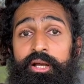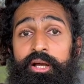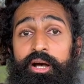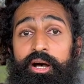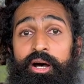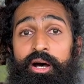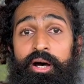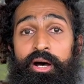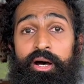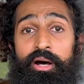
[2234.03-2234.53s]

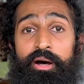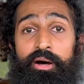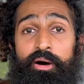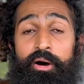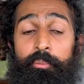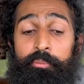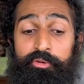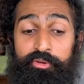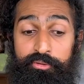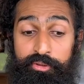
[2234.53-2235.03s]

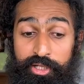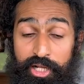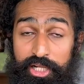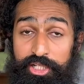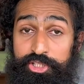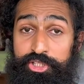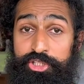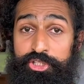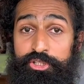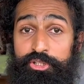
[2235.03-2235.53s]

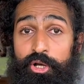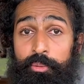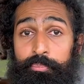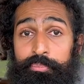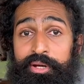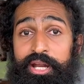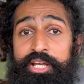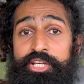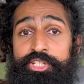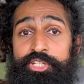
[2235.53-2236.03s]
cultural
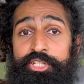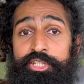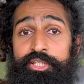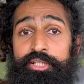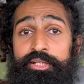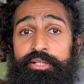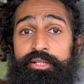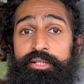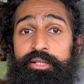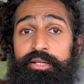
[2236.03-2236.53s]

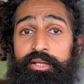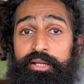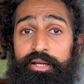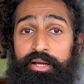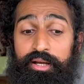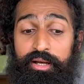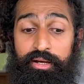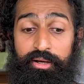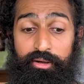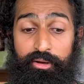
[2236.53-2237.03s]
oppression,
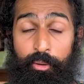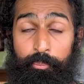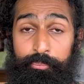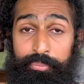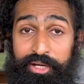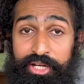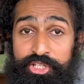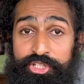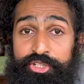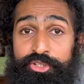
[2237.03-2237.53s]

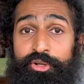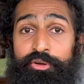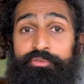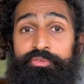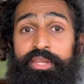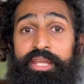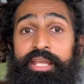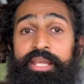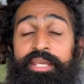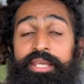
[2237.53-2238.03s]
oppression of
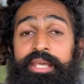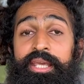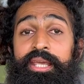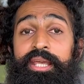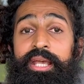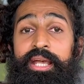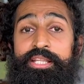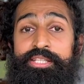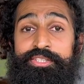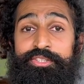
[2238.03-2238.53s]

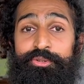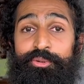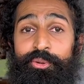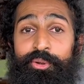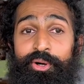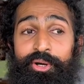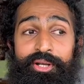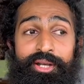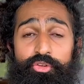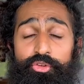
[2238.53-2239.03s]
thinking, and so on.